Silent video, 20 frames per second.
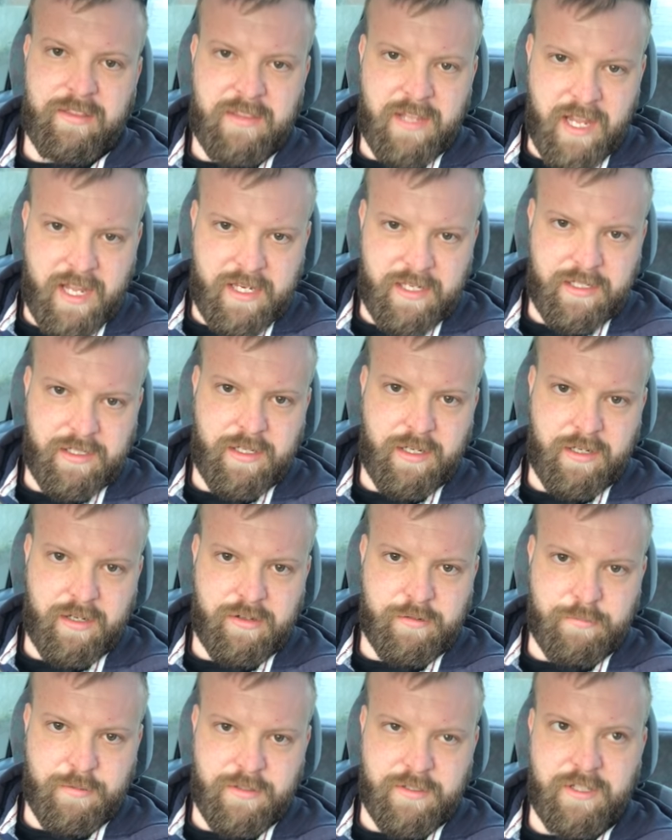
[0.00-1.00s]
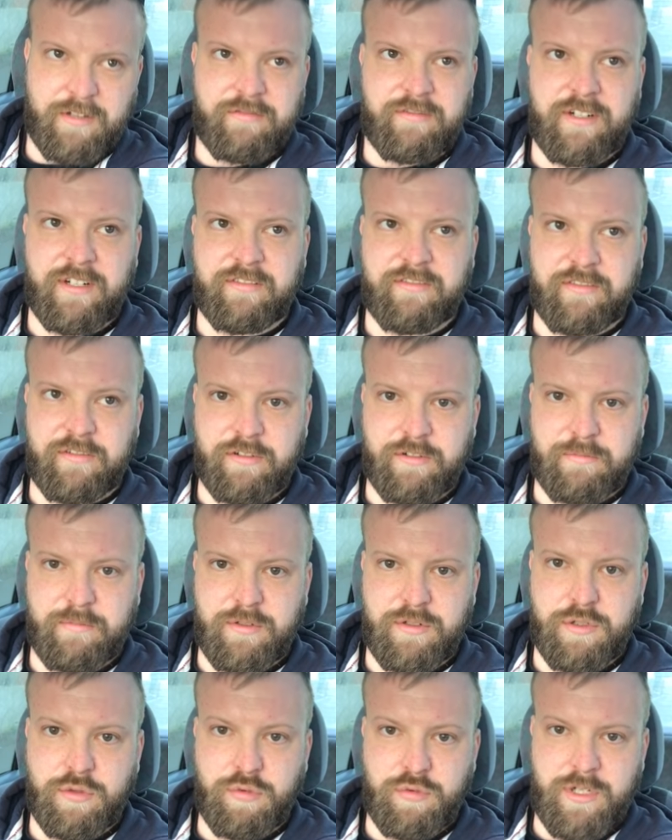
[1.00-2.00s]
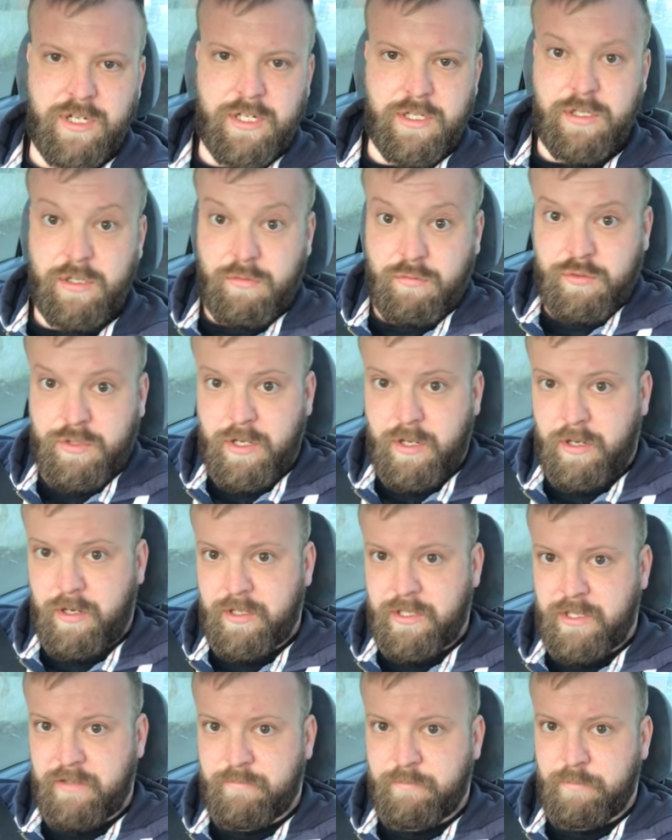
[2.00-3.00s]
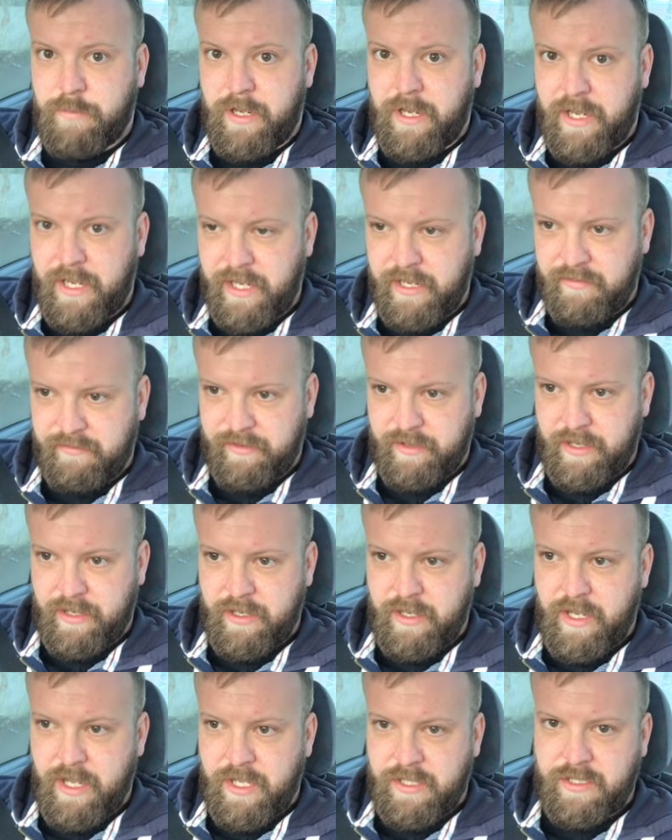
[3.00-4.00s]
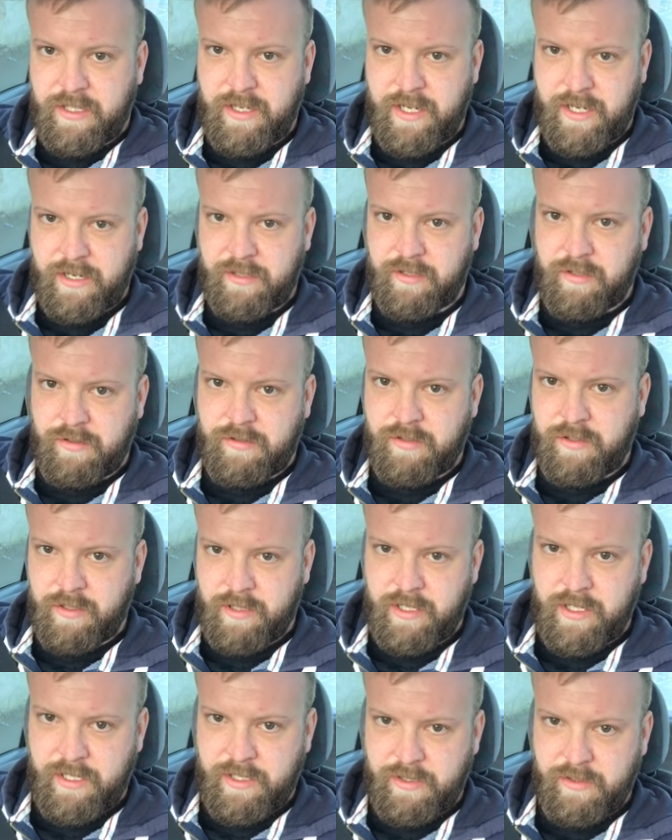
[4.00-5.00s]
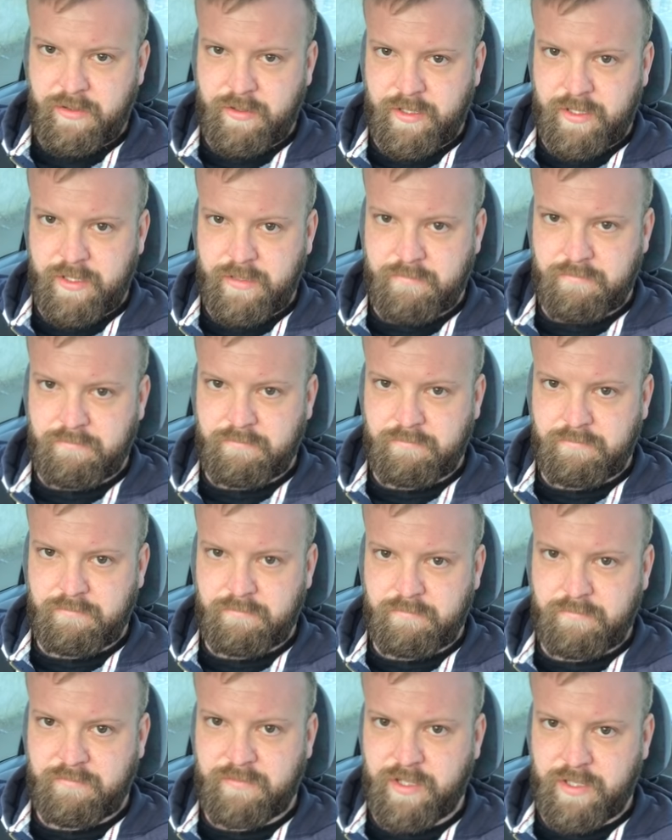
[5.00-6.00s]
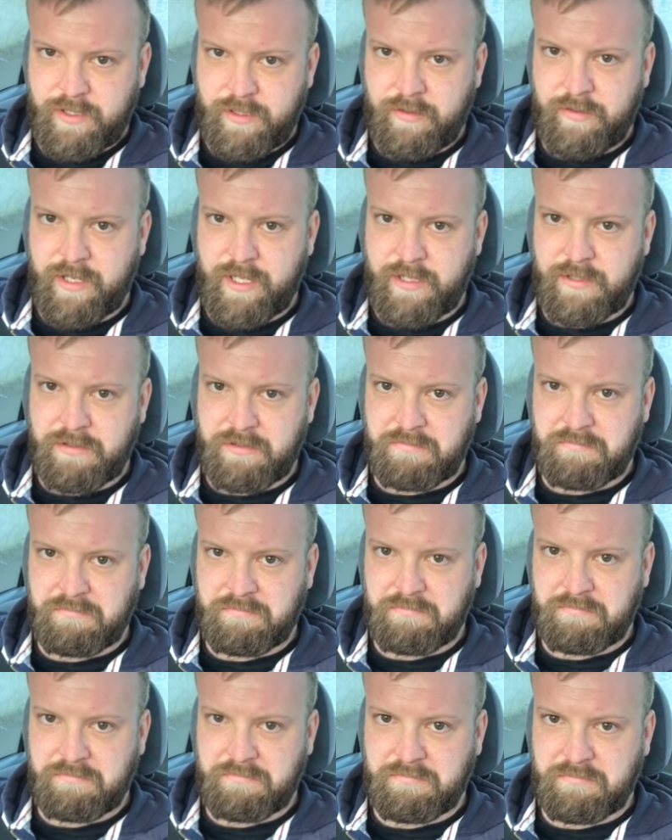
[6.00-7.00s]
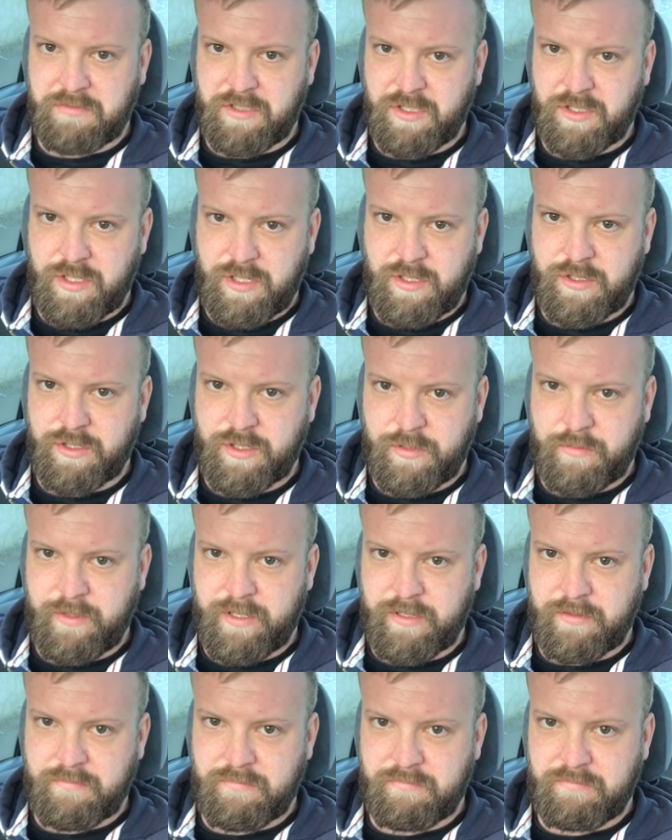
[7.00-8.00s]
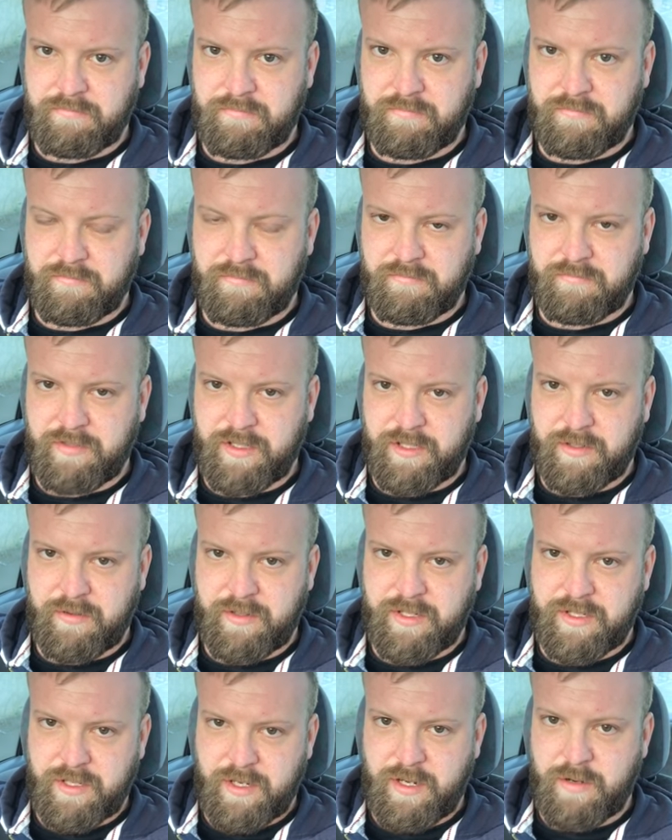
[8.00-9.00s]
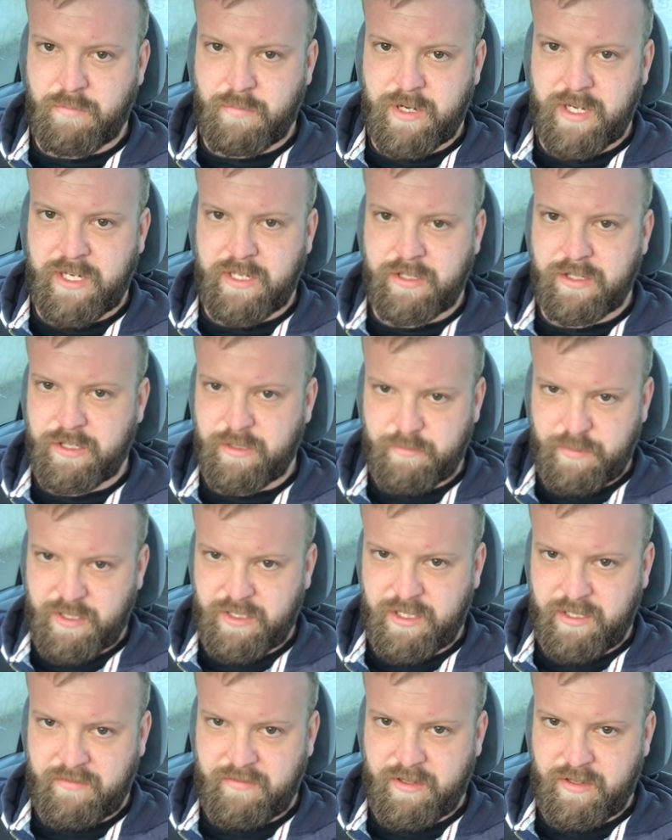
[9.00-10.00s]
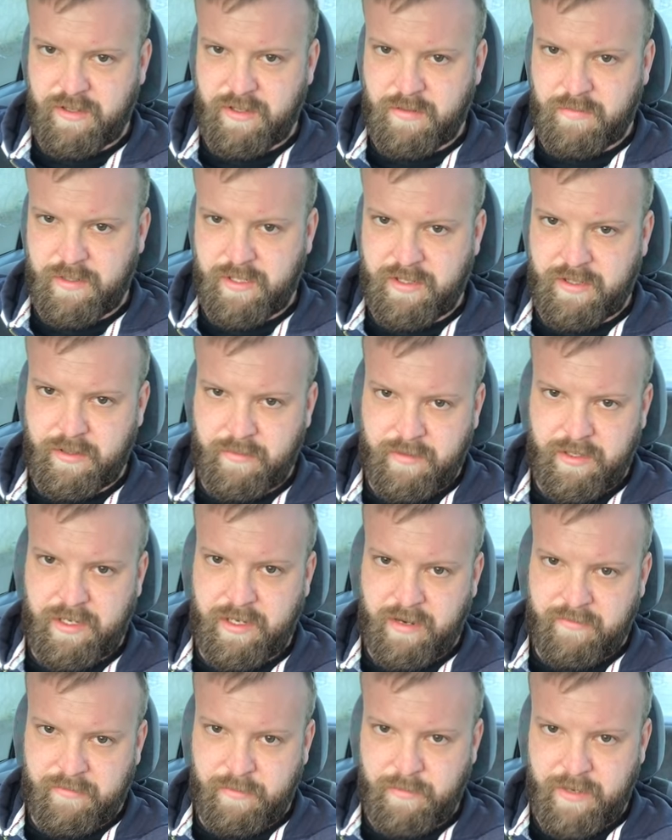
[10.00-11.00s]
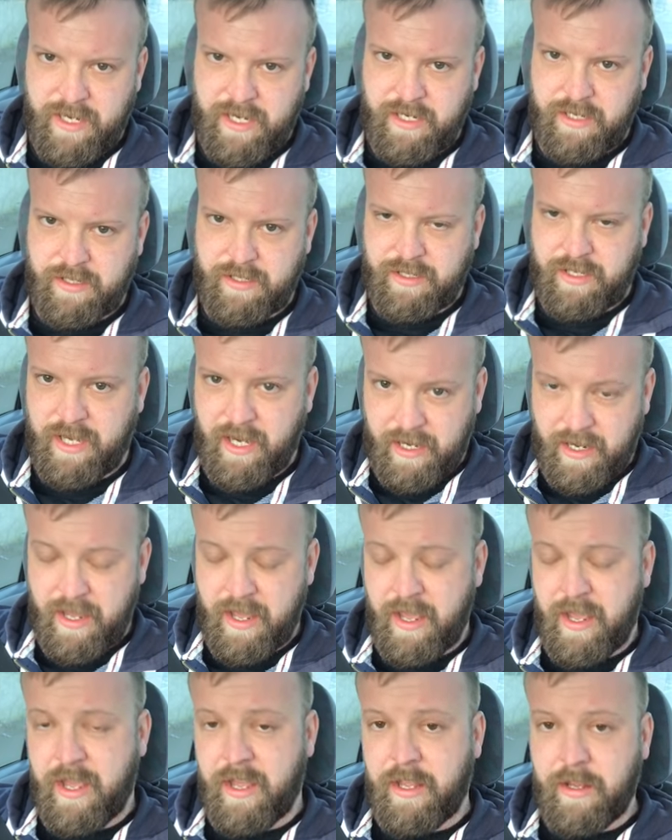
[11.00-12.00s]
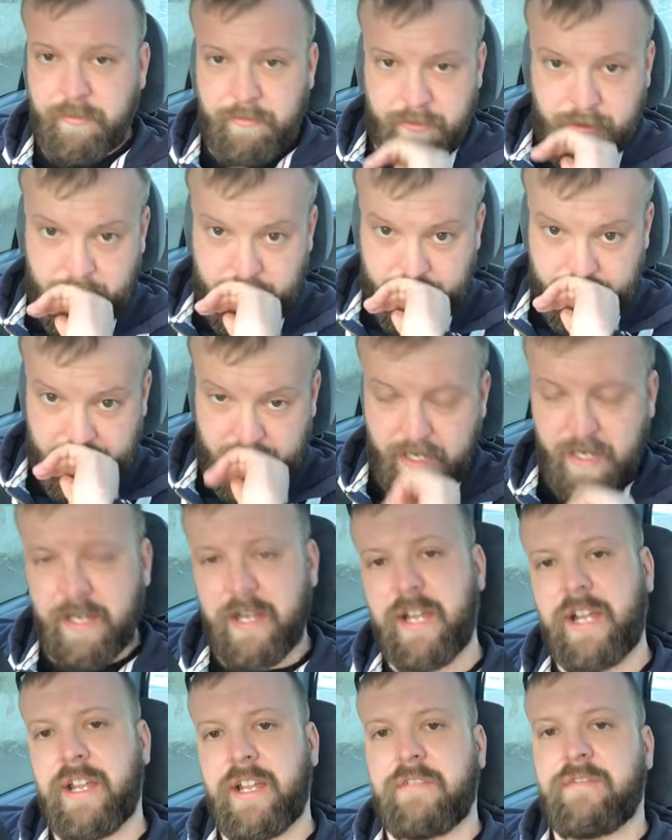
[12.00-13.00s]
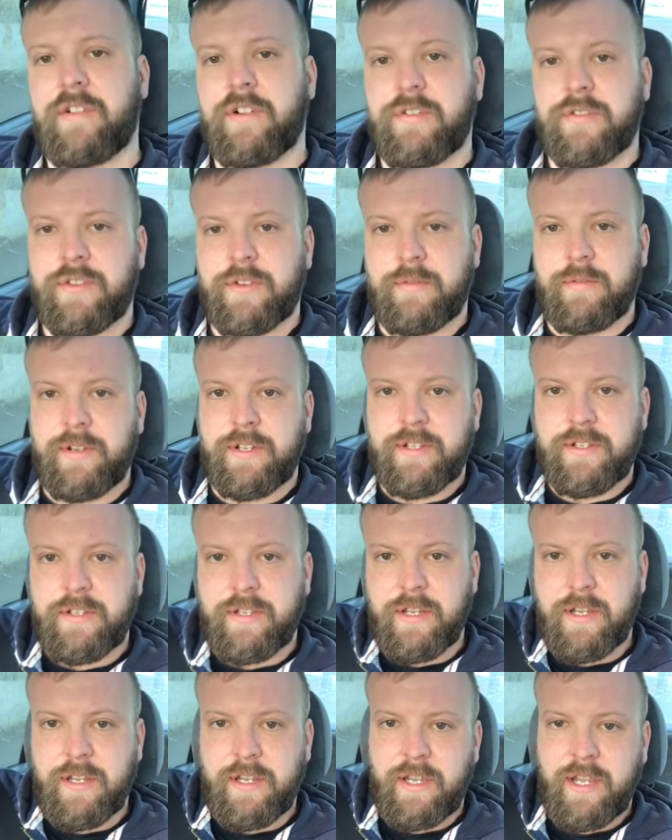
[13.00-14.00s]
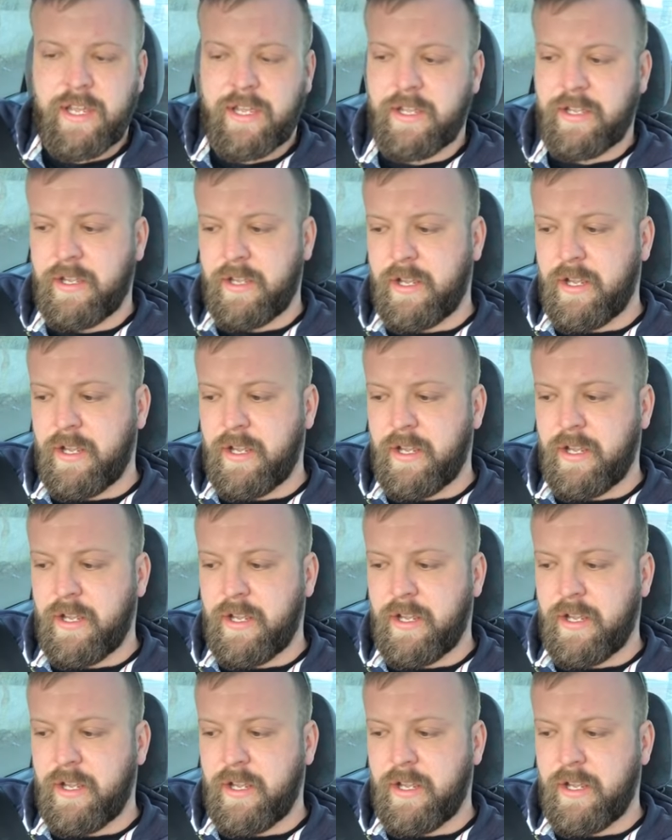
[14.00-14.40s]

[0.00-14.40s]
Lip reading: Then you use positive reinforcement to teach an alternative behaviour. So now the dog's got a clear choice. If I do this, there's a consequence. If I do it a certain way, there's a positive consequence. Do it another way, there's a negative consequence. Yeah.